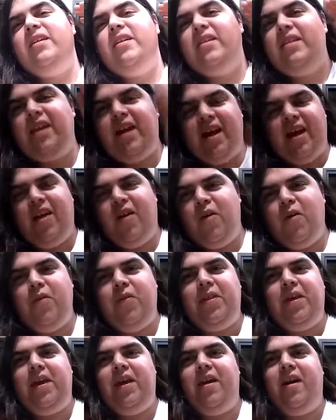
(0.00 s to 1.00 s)
not
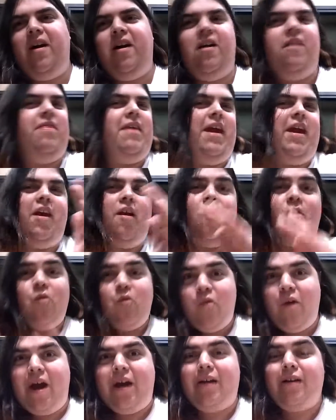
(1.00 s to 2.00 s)
only are they
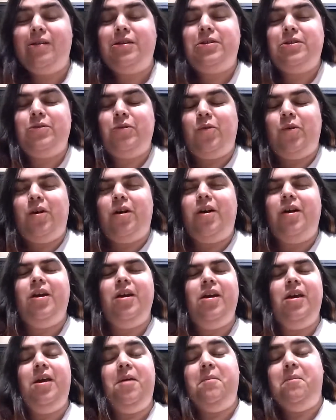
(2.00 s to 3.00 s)
record store
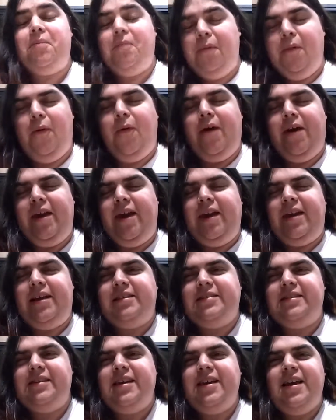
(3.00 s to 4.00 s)

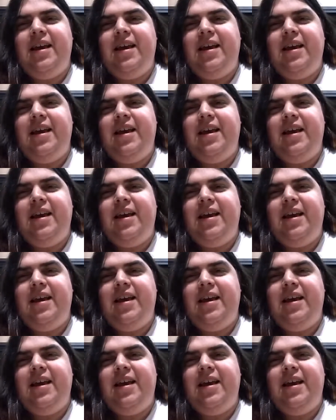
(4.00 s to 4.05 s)
employees,